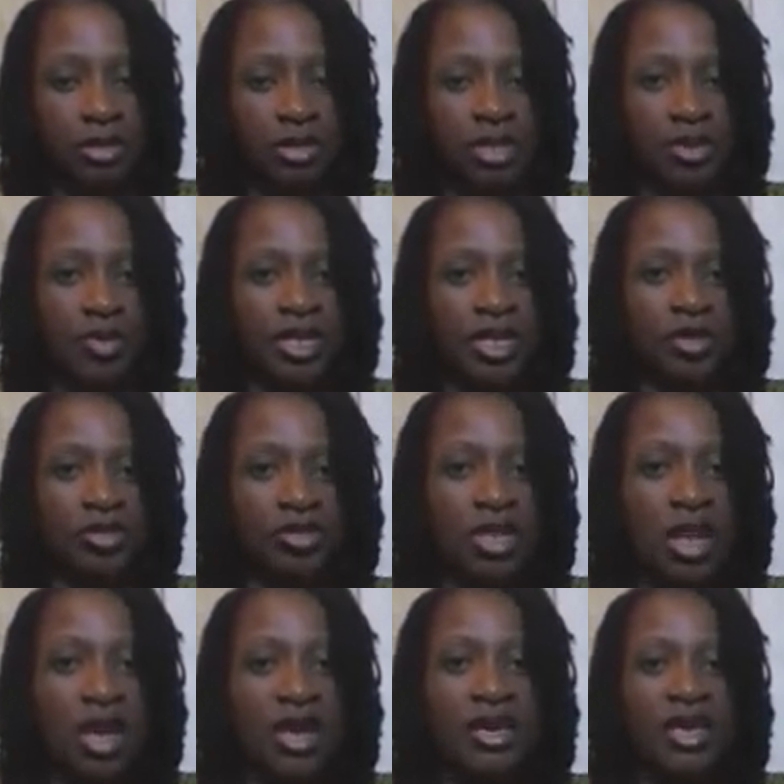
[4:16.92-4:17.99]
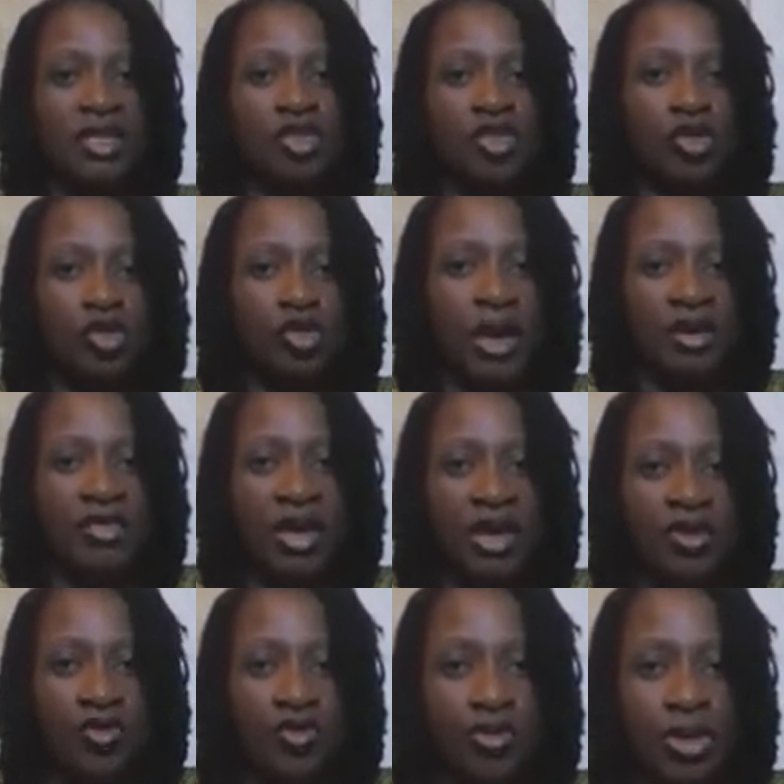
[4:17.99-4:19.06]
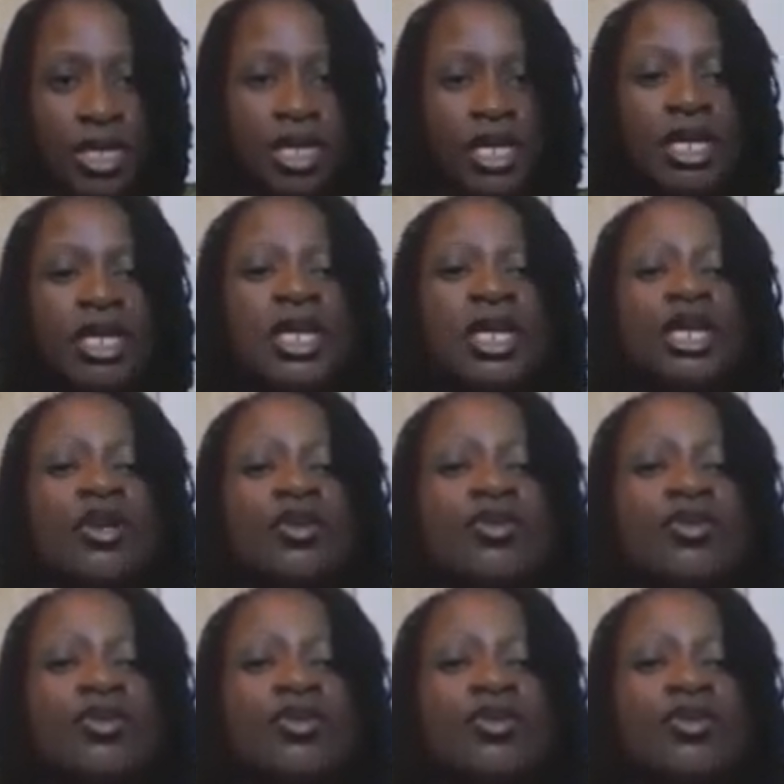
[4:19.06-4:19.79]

see what it looks like. It should look like that, green.